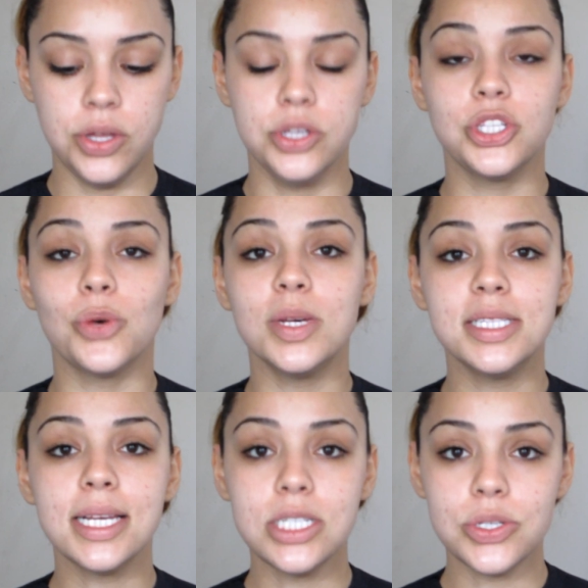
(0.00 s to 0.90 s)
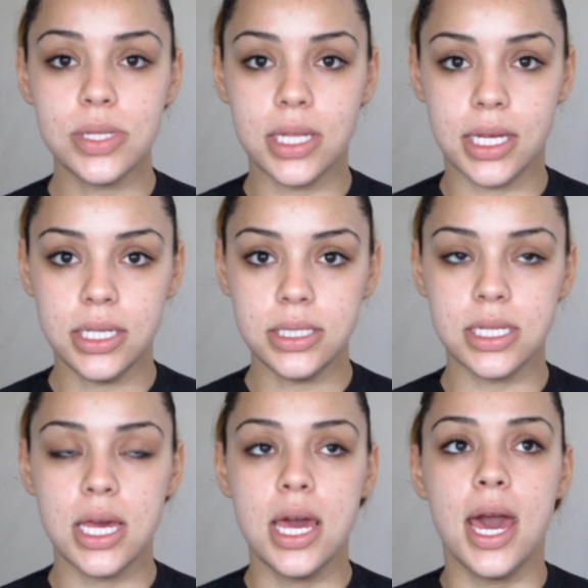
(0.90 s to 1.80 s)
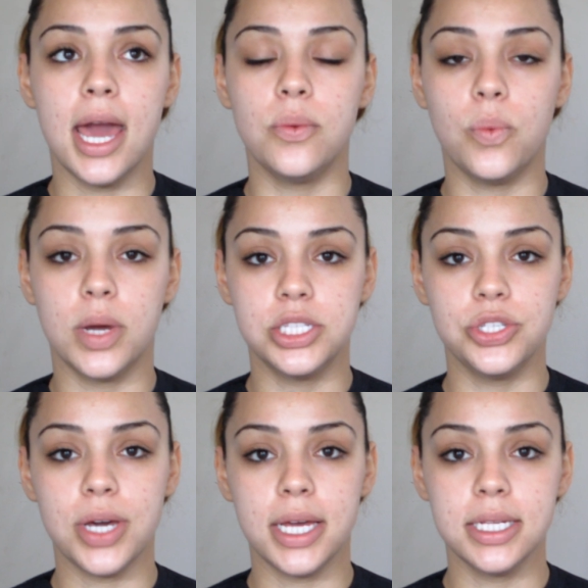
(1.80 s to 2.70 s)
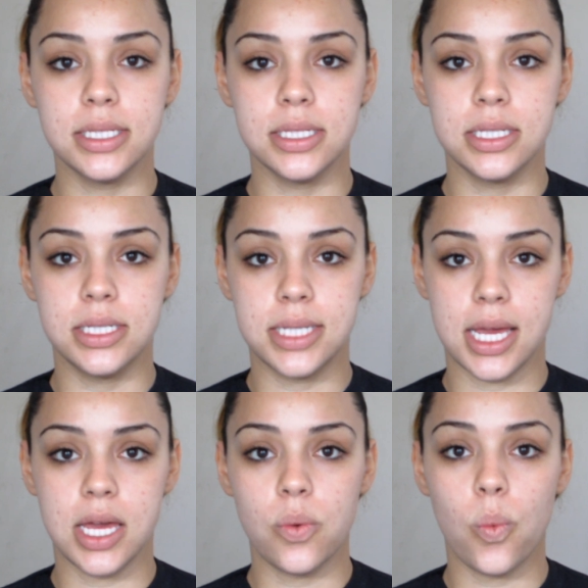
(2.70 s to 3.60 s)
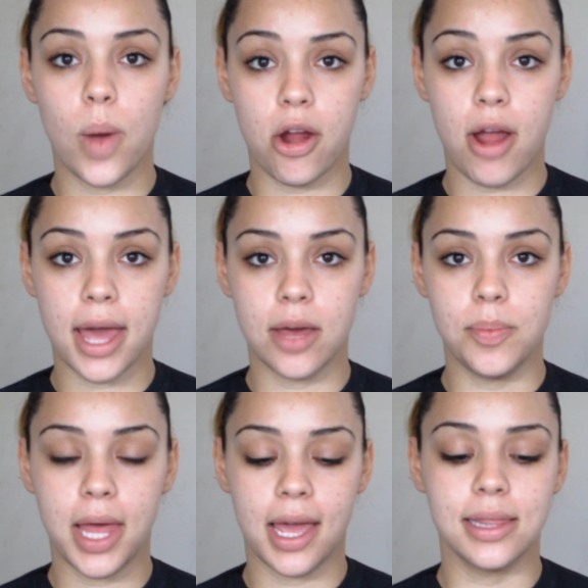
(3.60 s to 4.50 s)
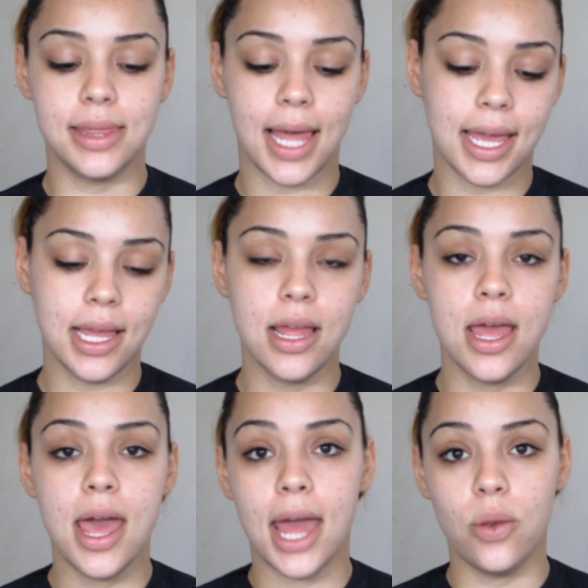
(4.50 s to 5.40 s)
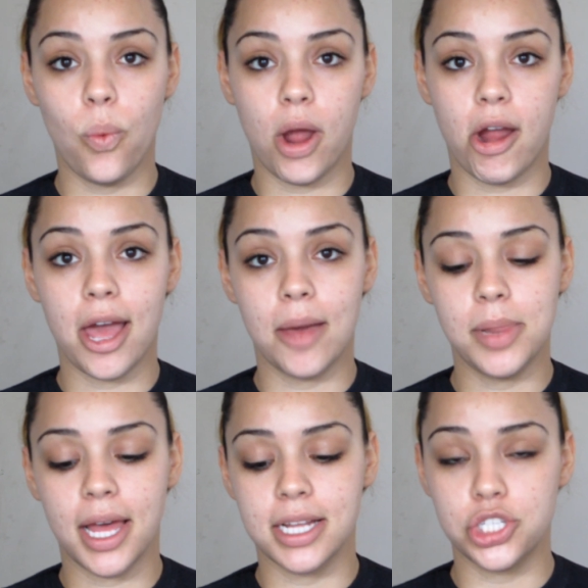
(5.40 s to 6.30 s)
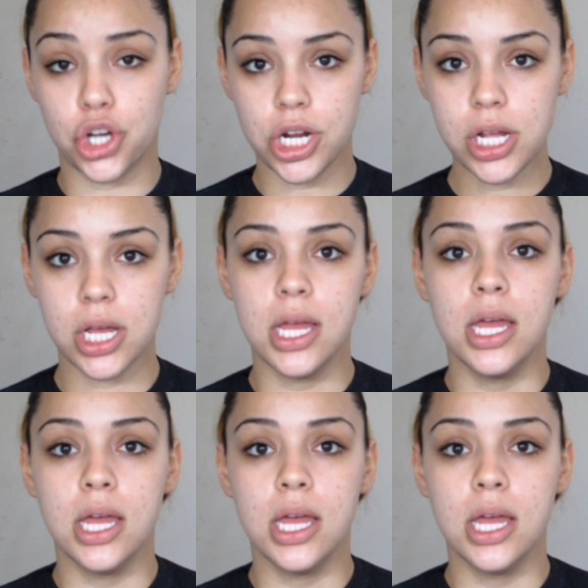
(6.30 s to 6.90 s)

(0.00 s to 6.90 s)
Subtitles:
So once I do this, and once you guys see where I apply light and where I apply dark,